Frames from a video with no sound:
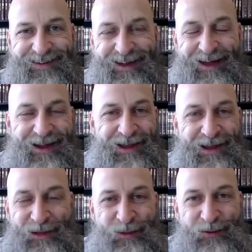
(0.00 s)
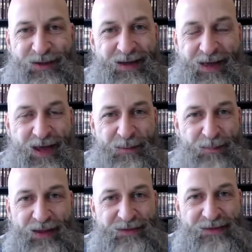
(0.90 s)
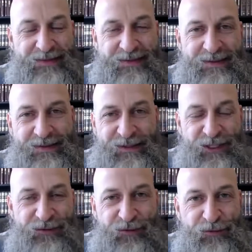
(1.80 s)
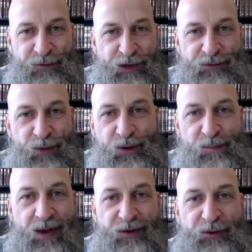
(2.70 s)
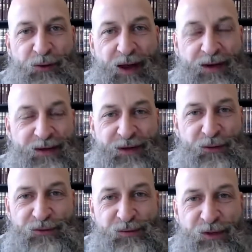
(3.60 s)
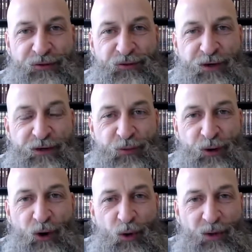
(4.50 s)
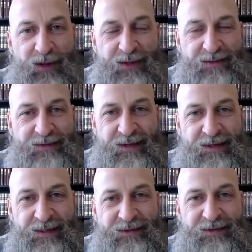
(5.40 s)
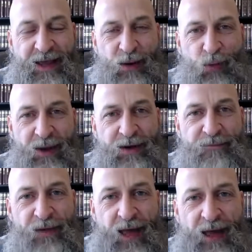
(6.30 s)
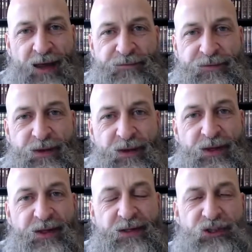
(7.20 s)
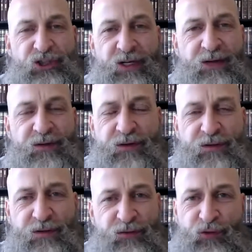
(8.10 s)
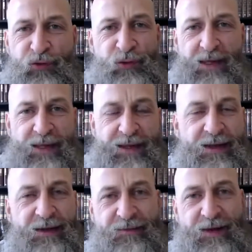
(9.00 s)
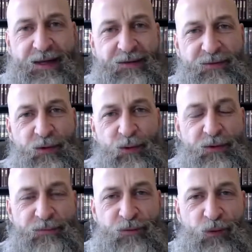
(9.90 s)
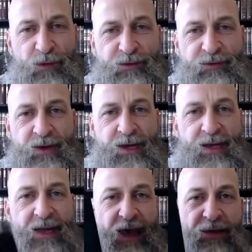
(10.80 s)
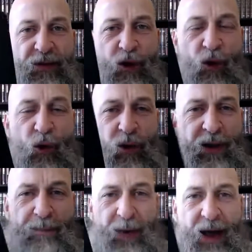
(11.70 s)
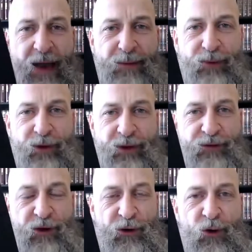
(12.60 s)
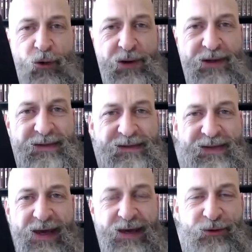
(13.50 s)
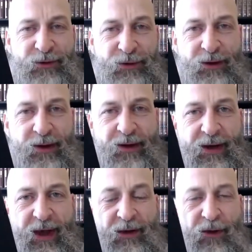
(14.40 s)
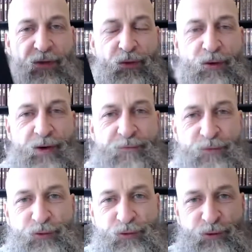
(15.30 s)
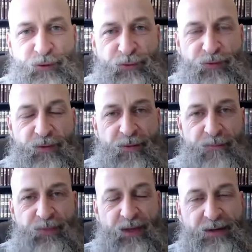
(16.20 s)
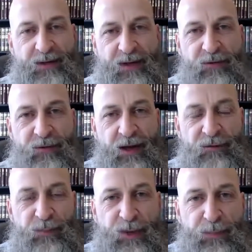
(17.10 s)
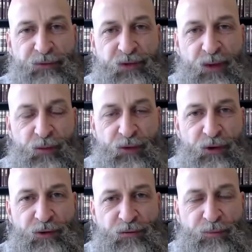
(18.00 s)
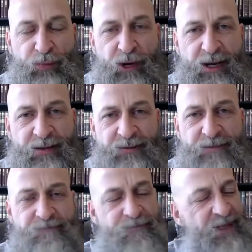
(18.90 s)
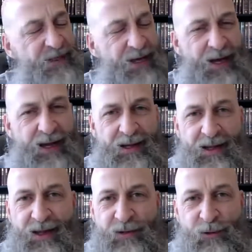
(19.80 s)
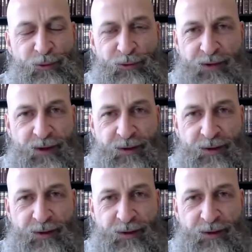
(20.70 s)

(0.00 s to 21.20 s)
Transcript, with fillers: Hallelujah and blessings in Jesus, friends. Welcome back to Hayakadosh Ministries, where holiness is a way of life. Jesus is truly King of Kings and Lord of Lords, and the Holy Bible is our only standard and authority for truth. And together, God's people say with hearts of praise, Hallelujah.